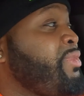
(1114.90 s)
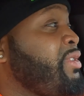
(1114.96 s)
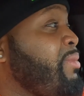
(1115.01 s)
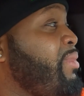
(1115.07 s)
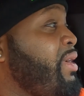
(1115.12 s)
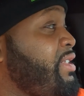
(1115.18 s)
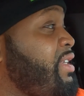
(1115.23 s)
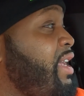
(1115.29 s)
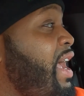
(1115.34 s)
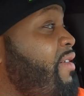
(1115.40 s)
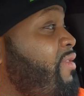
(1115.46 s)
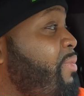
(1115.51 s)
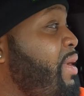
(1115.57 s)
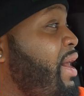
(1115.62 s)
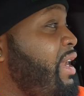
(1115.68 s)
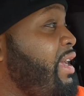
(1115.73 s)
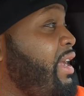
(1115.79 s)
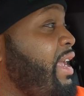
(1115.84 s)
But to have
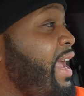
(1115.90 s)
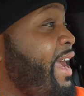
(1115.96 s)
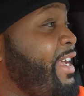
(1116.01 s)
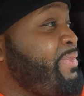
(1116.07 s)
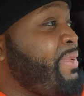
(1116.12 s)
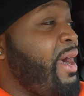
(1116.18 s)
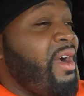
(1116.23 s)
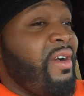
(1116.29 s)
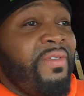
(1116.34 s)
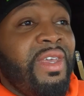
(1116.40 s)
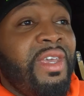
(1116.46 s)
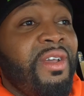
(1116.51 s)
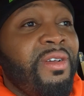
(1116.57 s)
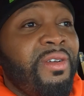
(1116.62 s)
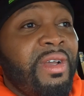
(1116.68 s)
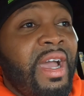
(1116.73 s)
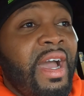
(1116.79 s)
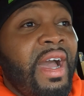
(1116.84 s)
probably a gas-powered
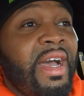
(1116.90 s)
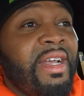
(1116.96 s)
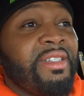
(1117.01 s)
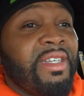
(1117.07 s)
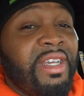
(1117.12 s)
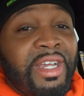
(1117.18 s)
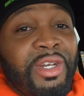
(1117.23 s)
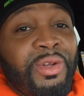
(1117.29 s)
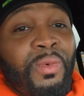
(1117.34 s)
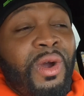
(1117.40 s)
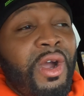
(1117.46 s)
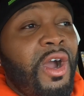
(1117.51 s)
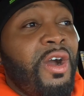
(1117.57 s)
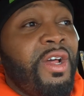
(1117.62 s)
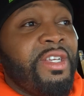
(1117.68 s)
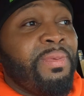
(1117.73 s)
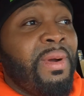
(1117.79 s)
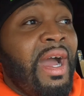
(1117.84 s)
vehicle, guys, in the
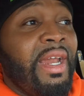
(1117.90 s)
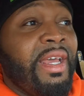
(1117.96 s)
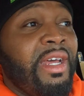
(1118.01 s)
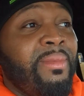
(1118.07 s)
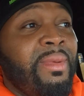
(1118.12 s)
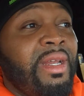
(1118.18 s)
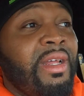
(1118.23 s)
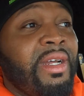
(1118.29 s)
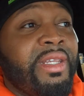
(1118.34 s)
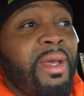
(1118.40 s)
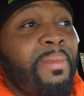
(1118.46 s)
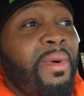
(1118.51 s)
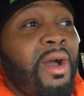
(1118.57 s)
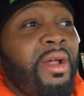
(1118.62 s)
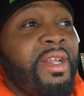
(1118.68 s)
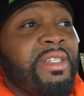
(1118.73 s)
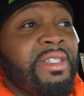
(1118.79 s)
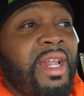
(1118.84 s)
world is probably gonna be looked up
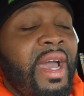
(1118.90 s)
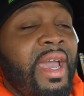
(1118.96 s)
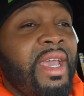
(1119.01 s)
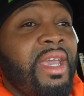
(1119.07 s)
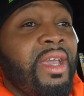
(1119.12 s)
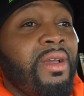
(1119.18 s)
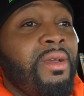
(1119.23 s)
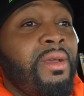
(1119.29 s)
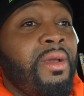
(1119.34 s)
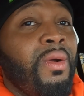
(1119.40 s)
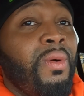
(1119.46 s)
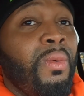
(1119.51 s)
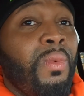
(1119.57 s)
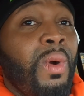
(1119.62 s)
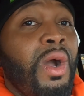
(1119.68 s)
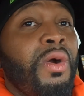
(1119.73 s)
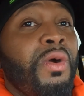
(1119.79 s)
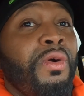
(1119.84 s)
on as like,
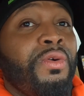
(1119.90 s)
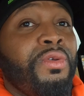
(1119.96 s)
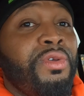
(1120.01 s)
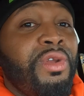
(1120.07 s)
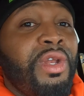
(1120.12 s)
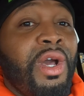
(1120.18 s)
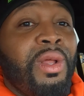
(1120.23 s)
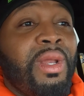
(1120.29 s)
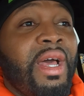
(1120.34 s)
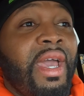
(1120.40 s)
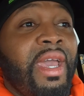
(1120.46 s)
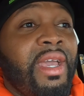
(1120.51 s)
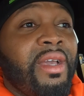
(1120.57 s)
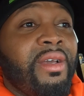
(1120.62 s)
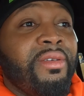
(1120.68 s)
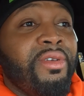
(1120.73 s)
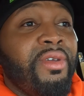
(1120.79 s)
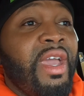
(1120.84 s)
whoa, you know, like
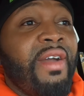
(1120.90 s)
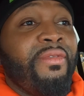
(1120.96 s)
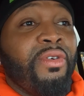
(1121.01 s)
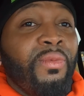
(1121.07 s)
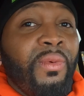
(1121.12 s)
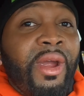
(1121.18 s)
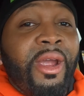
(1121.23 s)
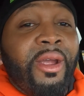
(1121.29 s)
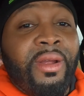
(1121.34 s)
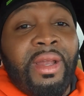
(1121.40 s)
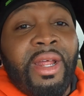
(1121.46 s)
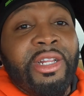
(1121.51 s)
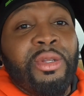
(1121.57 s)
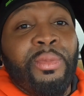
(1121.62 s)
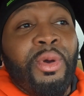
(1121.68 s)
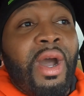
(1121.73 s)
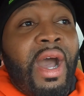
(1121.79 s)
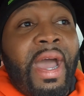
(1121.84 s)
you have a rare
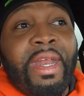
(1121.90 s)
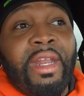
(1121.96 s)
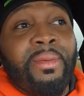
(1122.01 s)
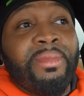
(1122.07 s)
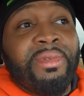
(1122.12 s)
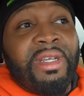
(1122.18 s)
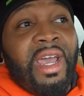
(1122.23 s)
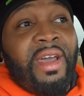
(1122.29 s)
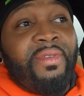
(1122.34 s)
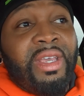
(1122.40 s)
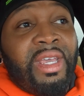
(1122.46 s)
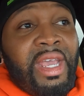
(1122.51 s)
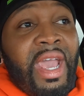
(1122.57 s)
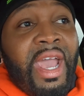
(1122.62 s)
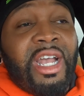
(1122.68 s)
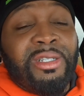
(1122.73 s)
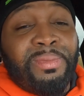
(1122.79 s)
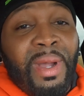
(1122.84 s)
collectible item to have a
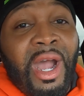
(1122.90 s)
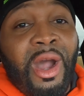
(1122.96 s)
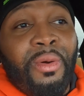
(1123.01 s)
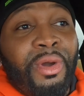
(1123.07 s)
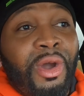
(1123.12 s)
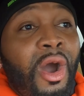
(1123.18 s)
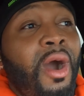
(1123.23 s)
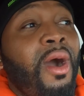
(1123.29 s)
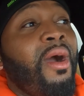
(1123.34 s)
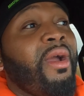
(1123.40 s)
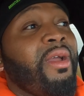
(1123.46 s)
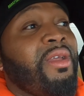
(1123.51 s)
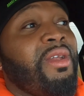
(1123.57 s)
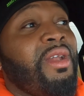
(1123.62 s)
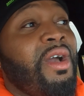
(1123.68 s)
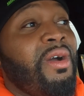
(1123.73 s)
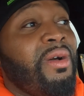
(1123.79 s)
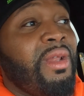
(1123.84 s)
gas-powered car,
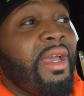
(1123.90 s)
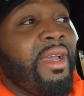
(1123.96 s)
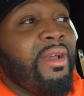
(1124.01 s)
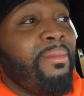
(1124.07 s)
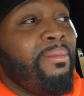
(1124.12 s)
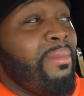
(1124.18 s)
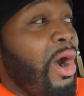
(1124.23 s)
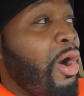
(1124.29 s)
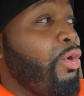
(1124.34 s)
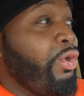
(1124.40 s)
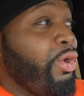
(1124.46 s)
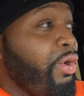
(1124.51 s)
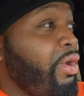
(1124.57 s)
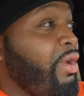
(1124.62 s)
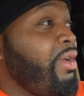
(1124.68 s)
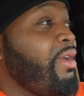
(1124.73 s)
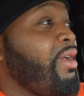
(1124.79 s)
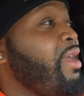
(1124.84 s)
you know, like a
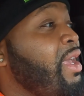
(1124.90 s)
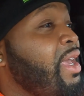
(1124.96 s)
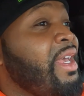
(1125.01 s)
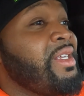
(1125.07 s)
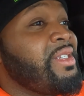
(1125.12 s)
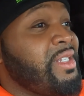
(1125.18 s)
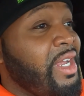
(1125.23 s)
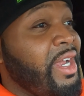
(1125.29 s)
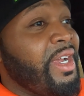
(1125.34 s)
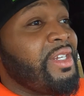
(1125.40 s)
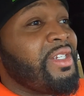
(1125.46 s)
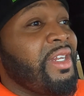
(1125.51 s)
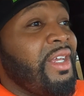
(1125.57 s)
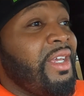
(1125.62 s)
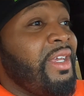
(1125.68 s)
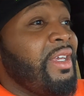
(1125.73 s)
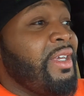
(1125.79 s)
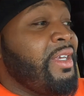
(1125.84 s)
motor. Seriously.